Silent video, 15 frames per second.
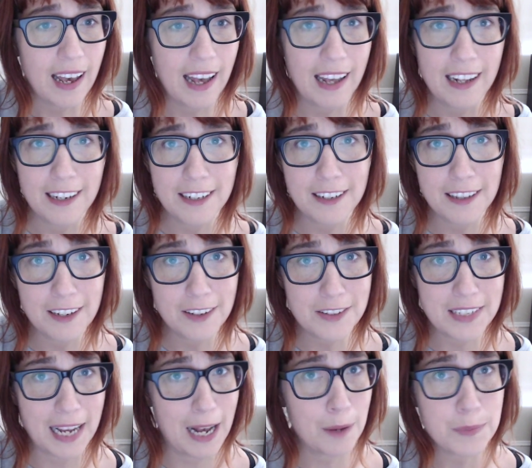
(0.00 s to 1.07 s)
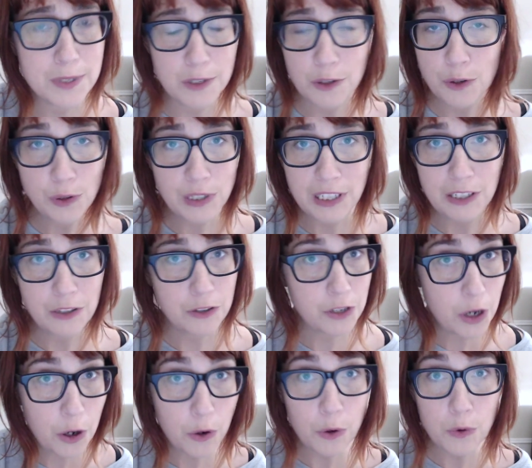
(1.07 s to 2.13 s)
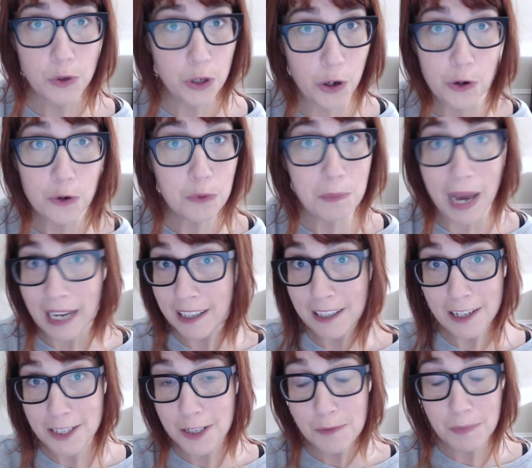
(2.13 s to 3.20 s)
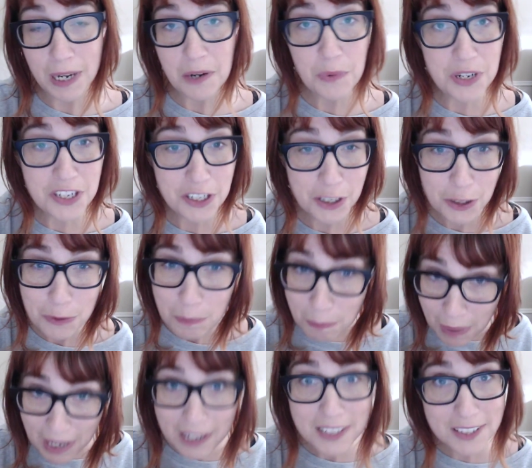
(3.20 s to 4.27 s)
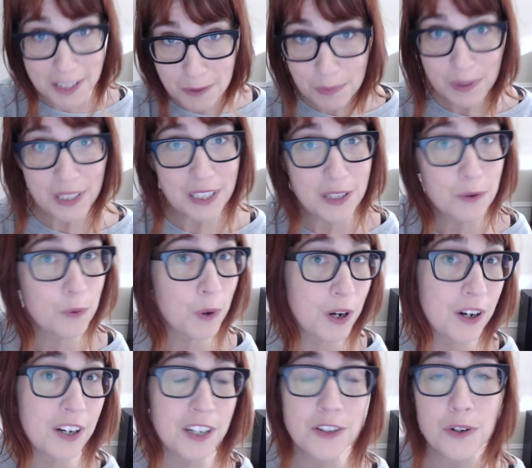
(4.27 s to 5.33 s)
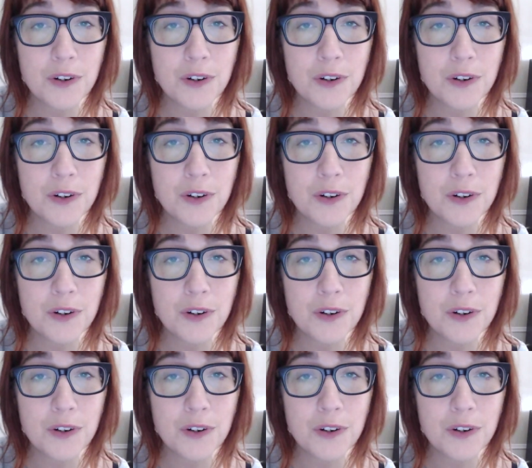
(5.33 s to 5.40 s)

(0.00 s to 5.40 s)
and there's absolutely no known mechanism by which it could possibly work,